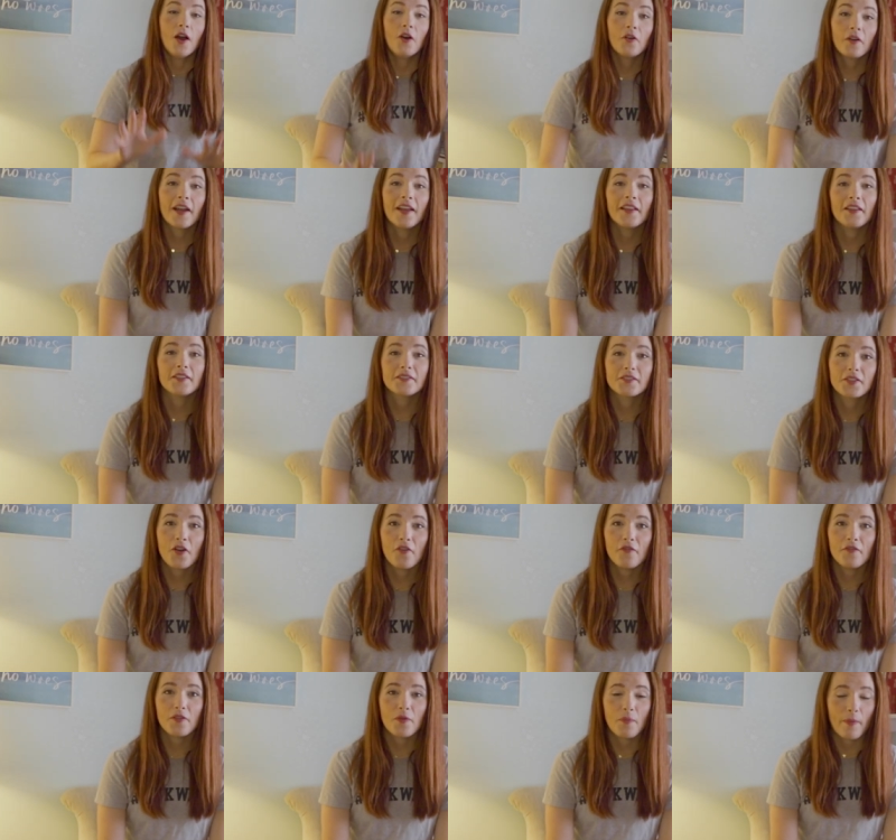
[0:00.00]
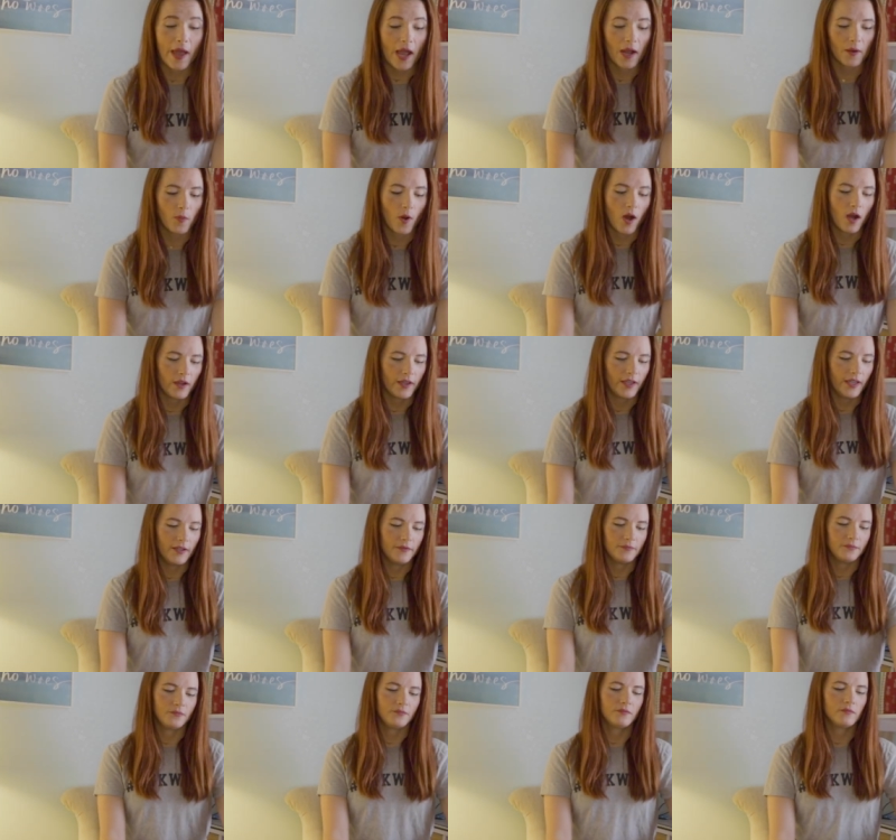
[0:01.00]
Okay, let's go for the back pocket.